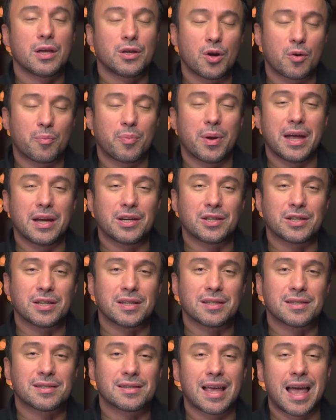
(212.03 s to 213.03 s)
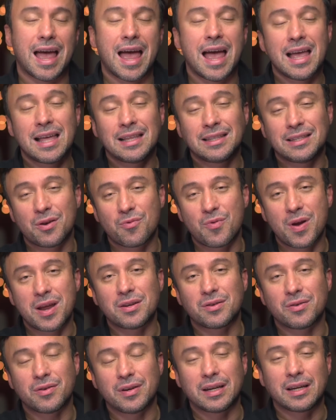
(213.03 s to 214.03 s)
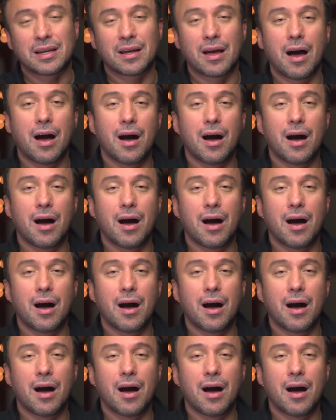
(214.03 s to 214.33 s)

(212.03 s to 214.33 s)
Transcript: your patients and the rendering